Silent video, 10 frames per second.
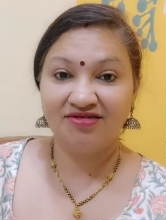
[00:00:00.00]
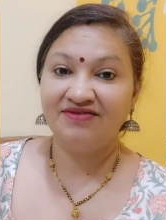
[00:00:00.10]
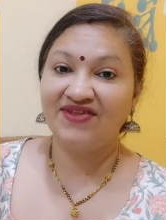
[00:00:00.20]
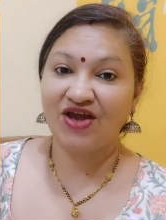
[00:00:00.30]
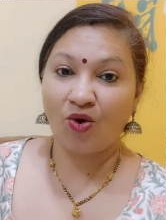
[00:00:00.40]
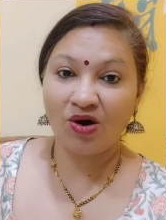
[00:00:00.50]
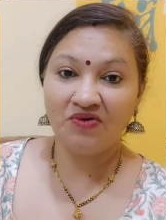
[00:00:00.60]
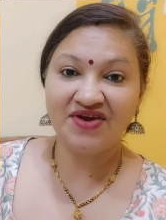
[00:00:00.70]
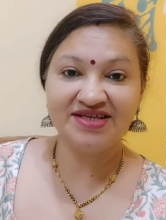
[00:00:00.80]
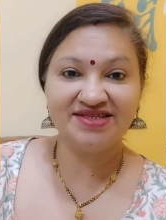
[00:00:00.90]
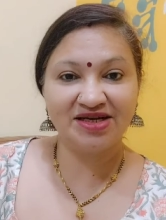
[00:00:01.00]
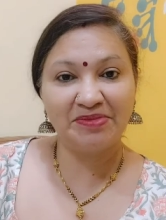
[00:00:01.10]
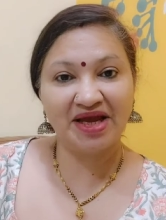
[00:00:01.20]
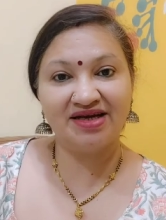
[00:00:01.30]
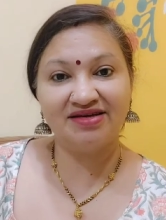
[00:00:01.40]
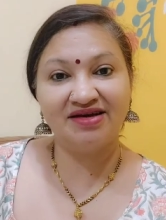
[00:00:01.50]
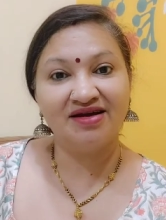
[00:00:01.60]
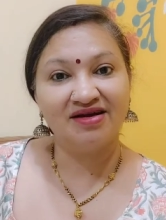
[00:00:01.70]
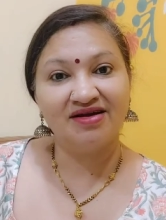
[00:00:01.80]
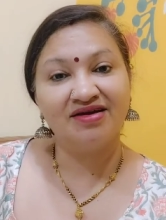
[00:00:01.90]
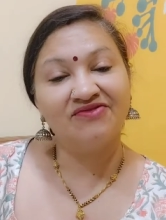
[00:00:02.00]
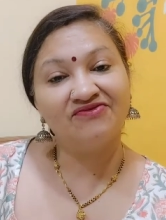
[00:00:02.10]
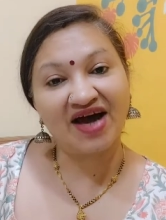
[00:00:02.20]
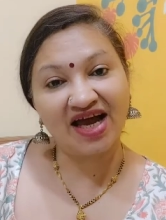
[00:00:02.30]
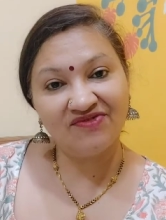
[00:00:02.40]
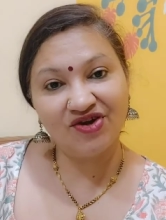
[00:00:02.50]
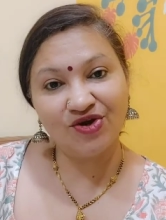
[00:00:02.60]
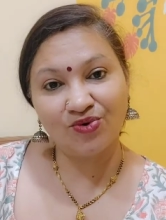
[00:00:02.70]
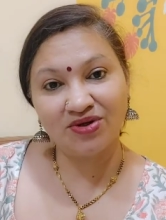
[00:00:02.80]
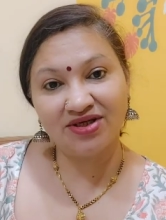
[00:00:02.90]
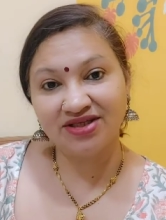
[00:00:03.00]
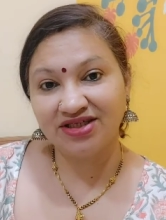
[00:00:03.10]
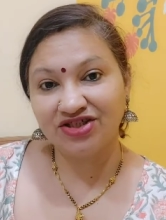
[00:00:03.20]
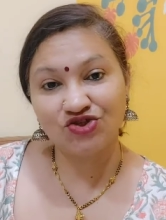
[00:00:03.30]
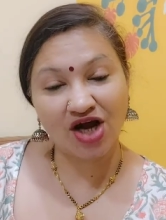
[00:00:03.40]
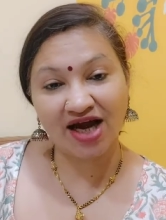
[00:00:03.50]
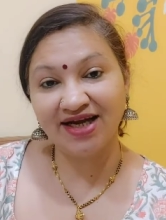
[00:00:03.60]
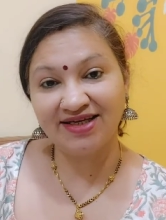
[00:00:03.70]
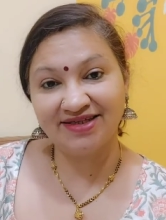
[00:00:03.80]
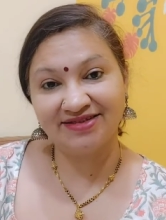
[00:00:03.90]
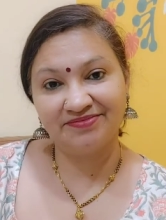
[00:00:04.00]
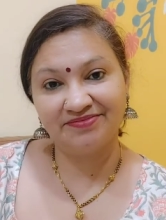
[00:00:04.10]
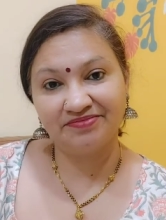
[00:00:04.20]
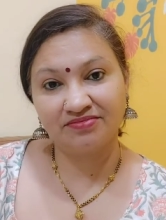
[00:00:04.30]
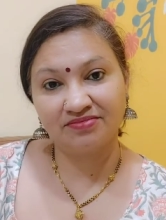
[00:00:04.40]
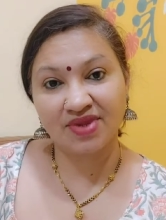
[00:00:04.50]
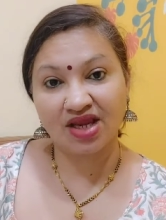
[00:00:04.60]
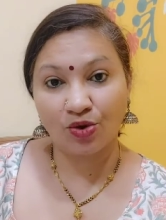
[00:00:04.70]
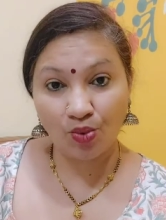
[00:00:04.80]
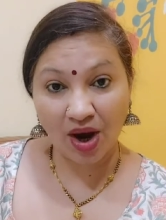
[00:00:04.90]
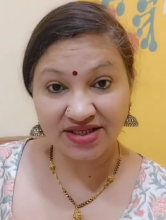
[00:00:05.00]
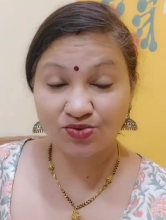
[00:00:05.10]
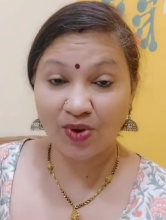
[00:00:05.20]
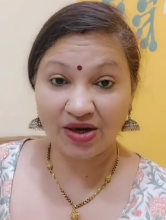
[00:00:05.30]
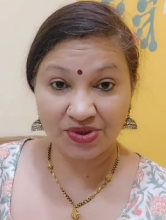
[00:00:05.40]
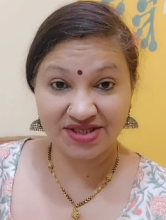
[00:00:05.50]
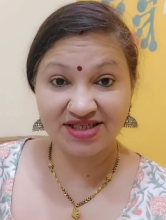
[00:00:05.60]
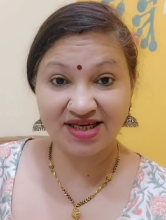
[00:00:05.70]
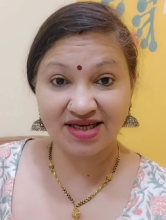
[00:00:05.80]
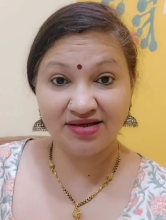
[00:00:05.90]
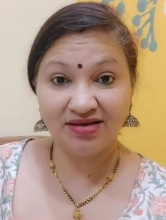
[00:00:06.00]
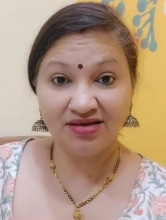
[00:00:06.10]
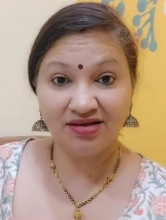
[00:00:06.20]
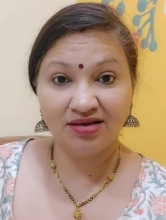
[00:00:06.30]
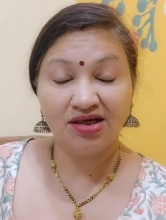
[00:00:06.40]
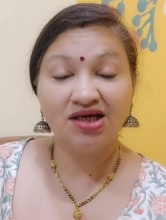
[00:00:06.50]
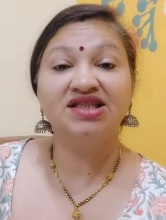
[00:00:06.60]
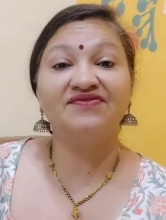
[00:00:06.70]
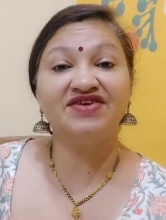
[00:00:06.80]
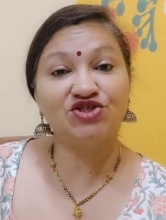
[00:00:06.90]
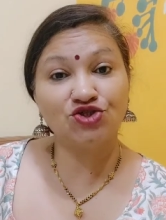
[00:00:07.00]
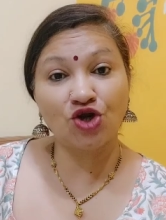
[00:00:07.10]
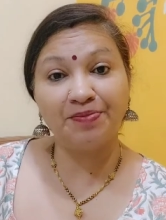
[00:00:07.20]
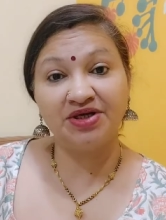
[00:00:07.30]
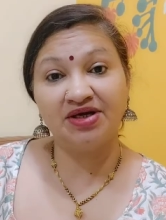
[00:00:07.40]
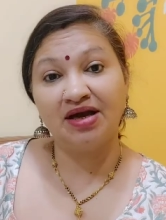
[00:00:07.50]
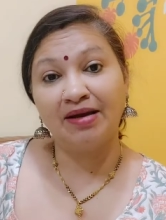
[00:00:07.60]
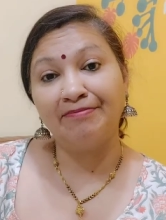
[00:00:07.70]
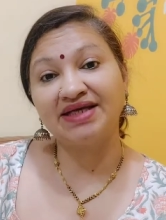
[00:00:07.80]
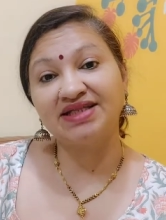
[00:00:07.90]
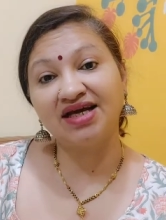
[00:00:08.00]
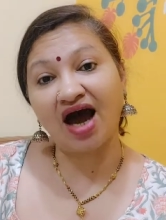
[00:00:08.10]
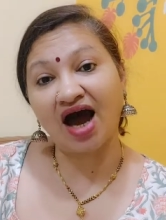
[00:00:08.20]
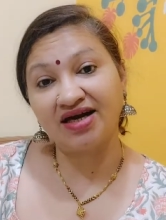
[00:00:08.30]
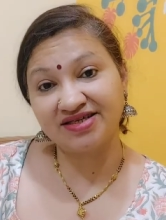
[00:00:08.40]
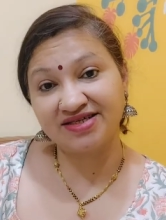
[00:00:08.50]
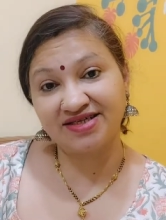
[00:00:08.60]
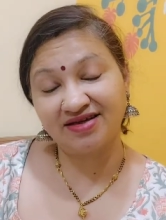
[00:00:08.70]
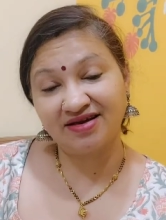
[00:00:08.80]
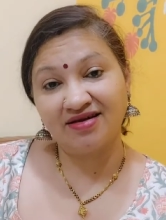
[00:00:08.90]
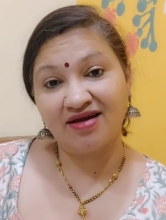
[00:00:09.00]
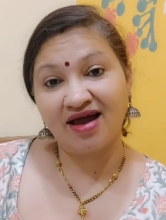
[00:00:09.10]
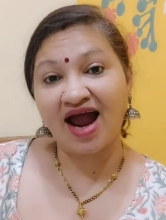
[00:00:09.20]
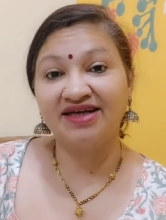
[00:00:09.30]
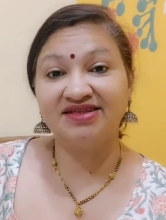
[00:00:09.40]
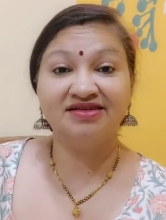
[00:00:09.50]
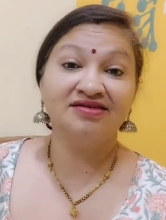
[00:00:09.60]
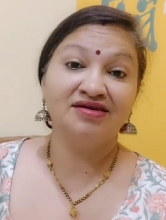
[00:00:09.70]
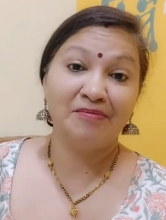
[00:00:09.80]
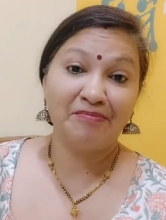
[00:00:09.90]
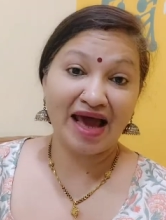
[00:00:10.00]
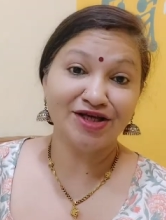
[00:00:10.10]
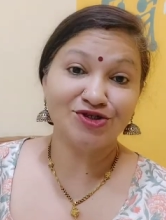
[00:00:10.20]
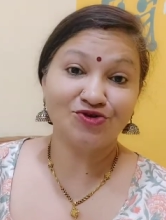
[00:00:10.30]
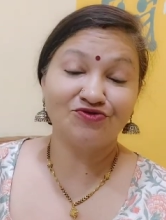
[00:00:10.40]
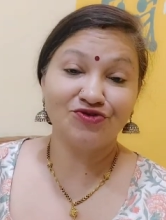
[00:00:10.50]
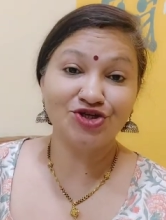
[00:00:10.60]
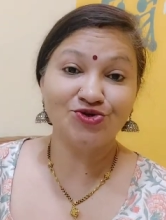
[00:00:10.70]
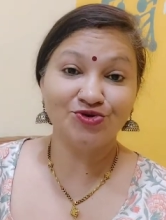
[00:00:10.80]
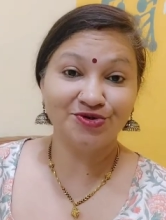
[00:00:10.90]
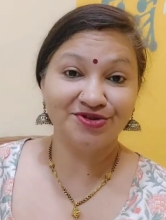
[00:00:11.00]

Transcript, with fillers: They always remained five year old child. Once, while visiting, they were stopped by the guards at the palace of Vishnu.